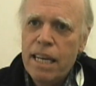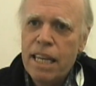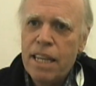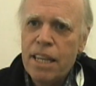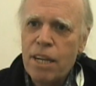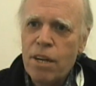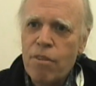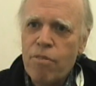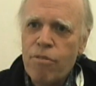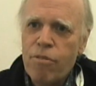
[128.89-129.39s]

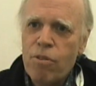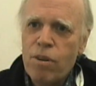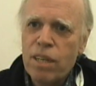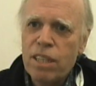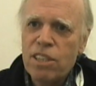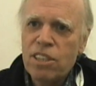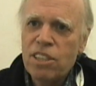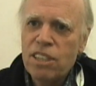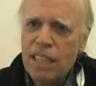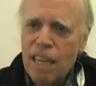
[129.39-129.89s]
and therefore
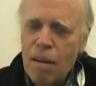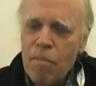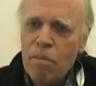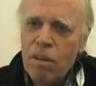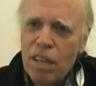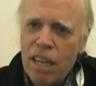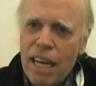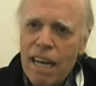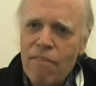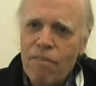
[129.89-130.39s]
at
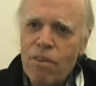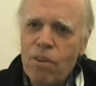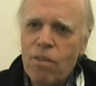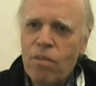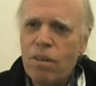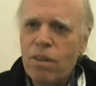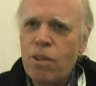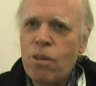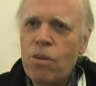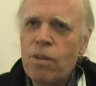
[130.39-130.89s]
some
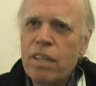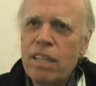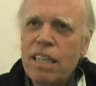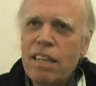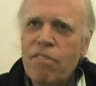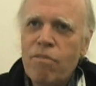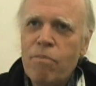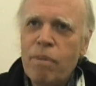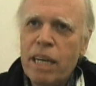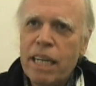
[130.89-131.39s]
level earn
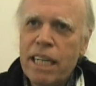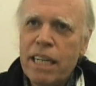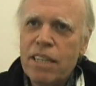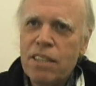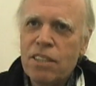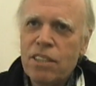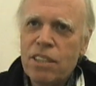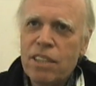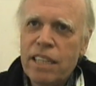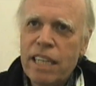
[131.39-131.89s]
enough money
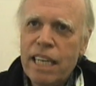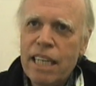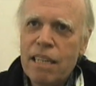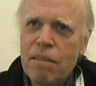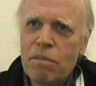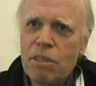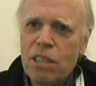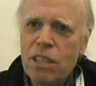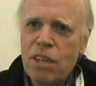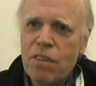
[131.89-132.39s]
to sustain
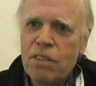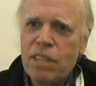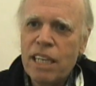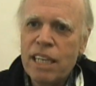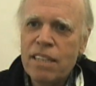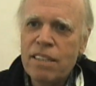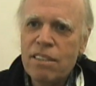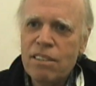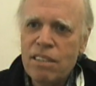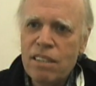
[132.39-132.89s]
themselves
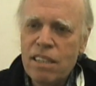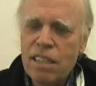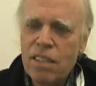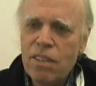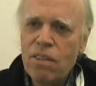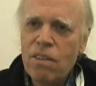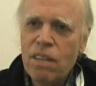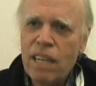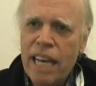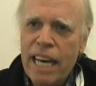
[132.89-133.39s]
and
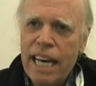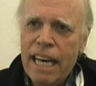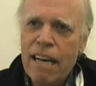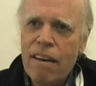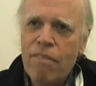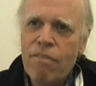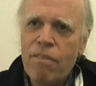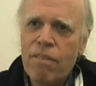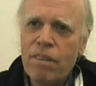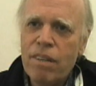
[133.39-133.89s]
still
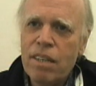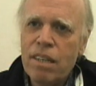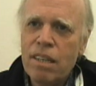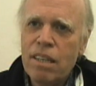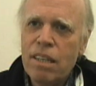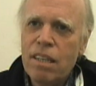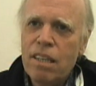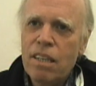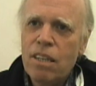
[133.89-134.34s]
have uh,